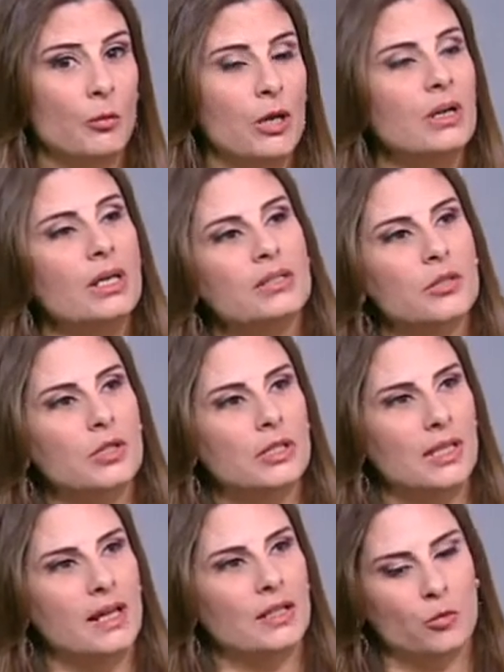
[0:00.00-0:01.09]
We will
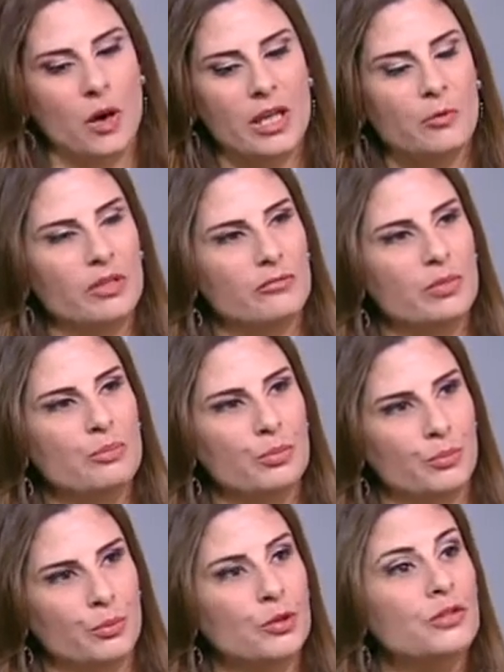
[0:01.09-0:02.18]
understand why we've been
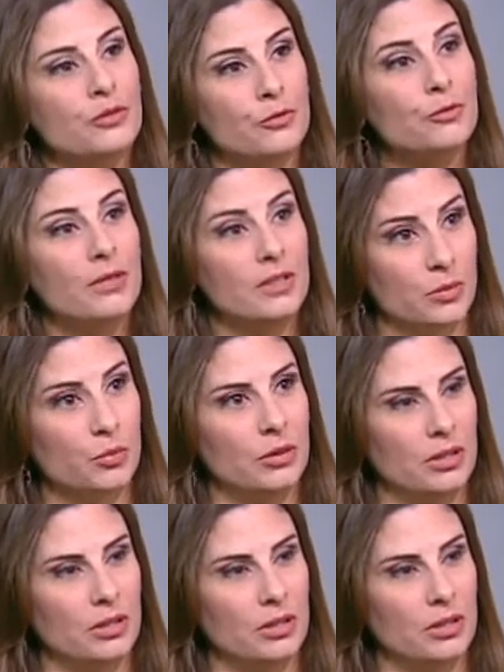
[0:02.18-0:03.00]
put through this